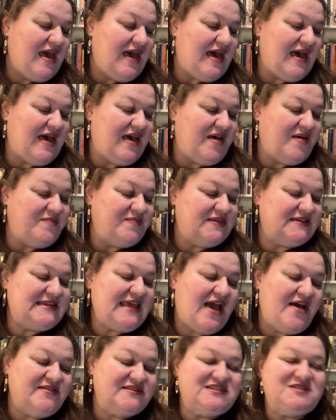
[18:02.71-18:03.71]
The
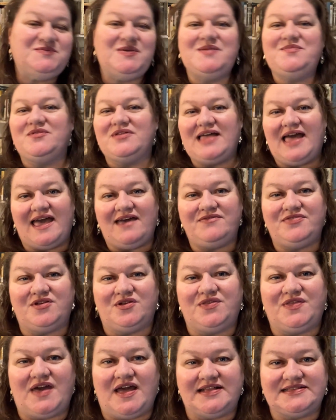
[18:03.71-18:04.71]
townspeople have their
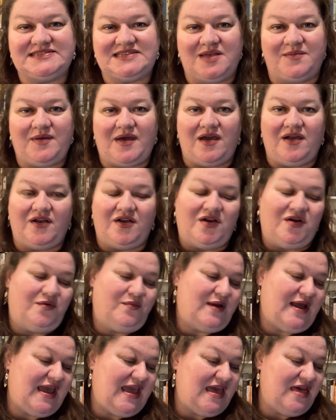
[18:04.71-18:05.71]
thoughts about her,
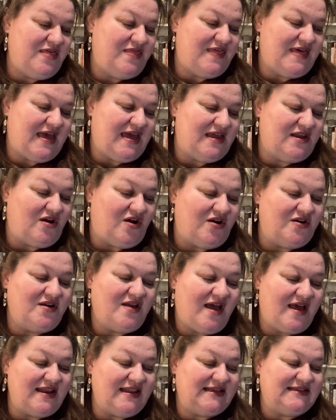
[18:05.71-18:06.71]
right, that are
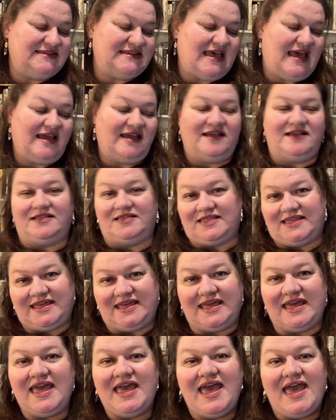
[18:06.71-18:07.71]
not
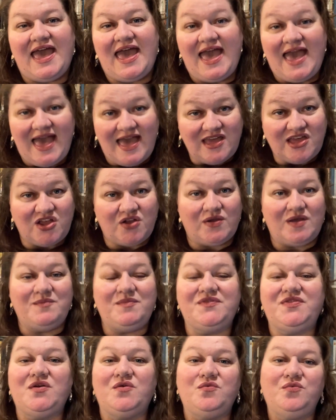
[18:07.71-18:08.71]
exactly accurate,
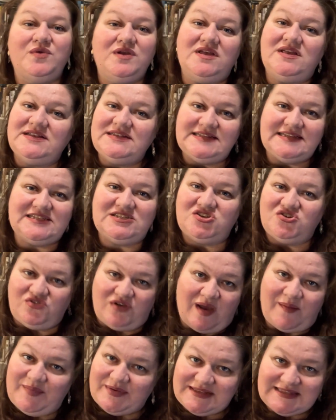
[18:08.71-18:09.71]
but the real
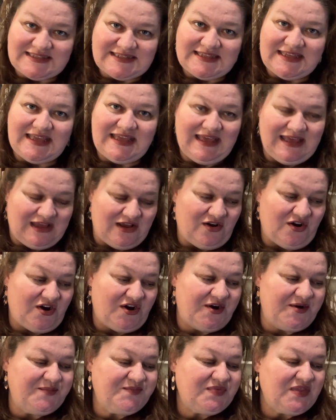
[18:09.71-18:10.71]
discrepancy here